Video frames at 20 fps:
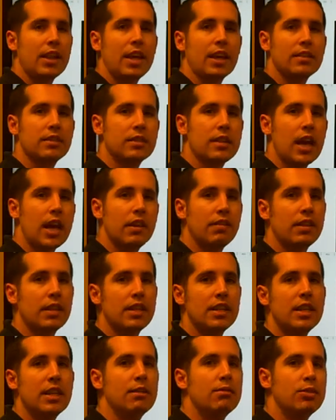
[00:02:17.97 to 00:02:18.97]
that side of the
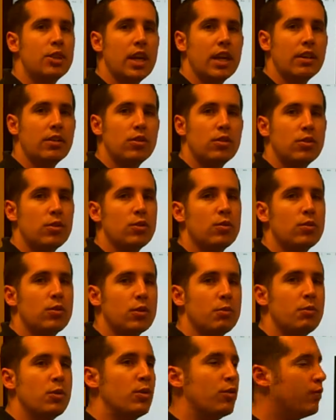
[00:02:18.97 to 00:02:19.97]
TMJ to
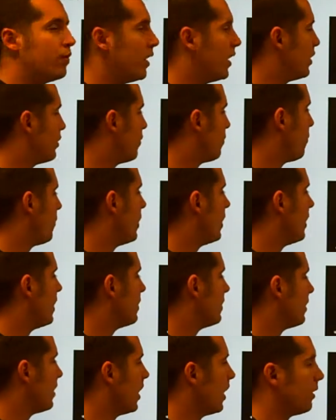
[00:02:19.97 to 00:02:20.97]
move as freely
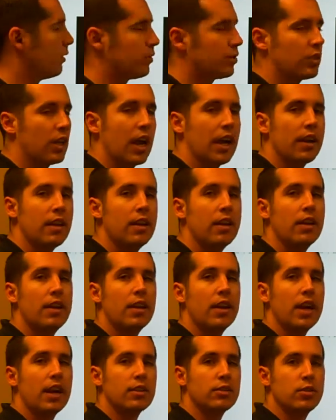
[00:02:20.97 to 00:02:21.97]
as the other side.
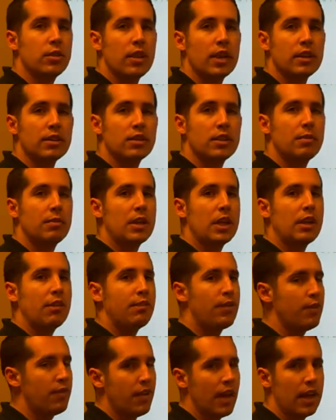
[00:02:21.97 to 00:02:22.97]
And so that's something,
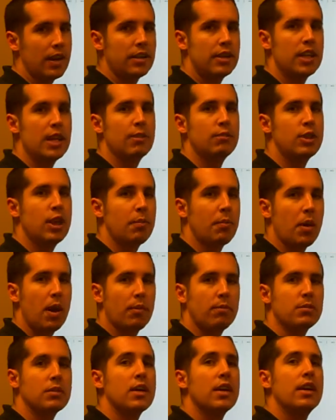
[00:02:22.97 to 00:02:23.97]
if you've had TMJ
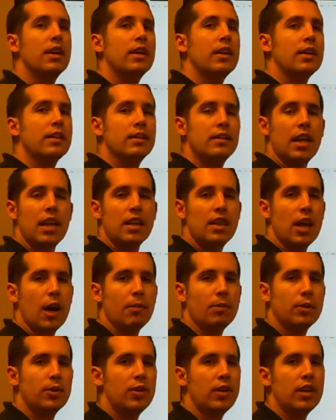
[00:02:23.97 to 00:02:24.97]
problems, take the
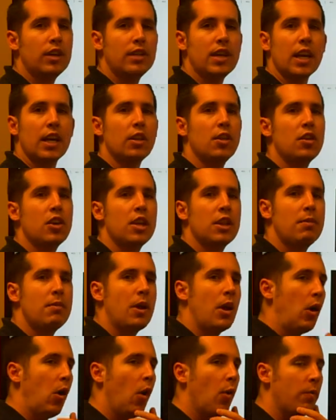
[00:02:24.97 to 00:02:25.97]
opportunity, take a look in the
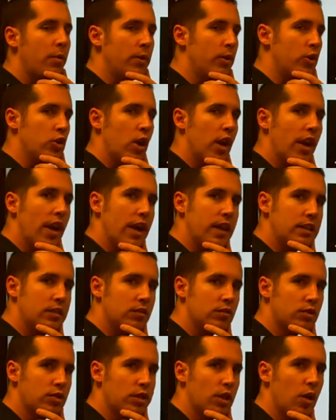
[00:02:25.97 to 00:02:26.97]
mirror, open your jaw nice
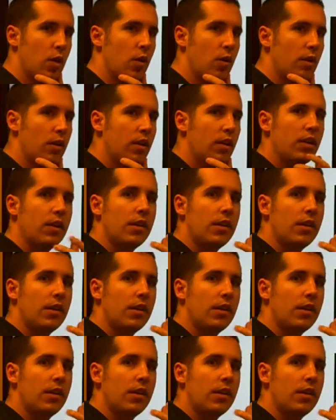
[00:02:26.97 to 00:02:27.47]
and slow,